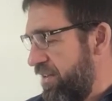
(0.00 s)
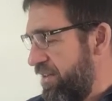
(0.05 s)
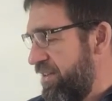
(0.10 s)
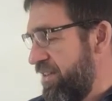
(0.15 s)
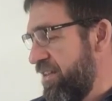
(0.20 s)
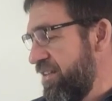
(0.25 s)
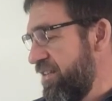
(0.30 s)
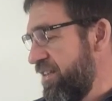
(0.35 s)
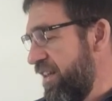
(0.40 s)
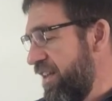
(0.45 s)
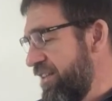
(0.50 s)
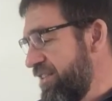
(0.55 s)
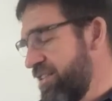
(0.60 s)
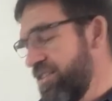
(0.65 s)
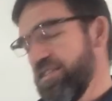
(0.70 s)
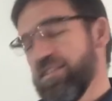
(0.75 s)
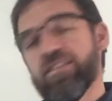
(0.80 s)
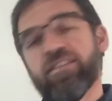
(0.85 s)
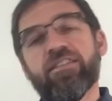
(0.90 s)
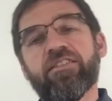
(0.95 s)
This
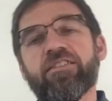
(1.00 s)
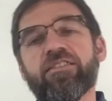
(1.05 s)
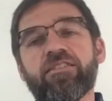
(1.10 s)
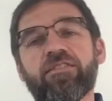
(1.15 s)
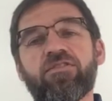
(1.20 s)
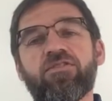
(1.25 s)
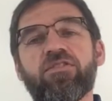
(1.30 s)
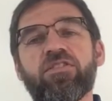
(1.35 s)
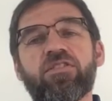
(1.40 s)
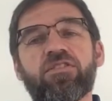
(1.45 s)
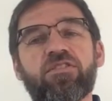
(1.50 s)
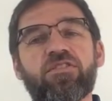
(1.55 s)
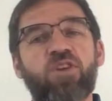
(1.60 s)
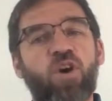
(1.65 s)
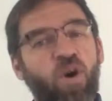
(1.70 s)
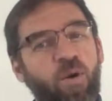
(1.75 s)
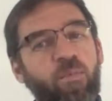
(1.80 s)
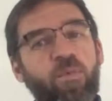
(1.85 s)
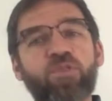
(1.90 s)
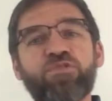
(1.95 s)
lesson is
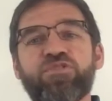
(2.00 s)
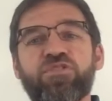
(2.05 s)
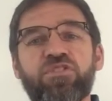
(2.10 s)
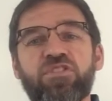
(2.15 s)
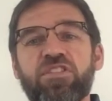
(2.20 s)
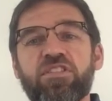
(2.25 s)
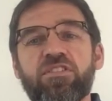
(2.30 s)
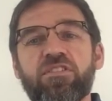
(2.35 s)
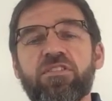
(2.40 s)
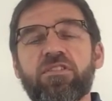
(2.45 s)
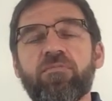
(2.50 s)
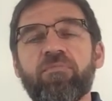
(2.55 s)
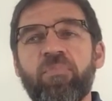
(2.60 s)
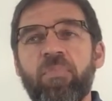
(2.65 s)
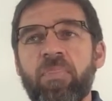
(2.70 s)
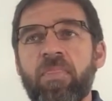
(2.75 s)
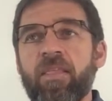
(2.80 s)
almost as easy.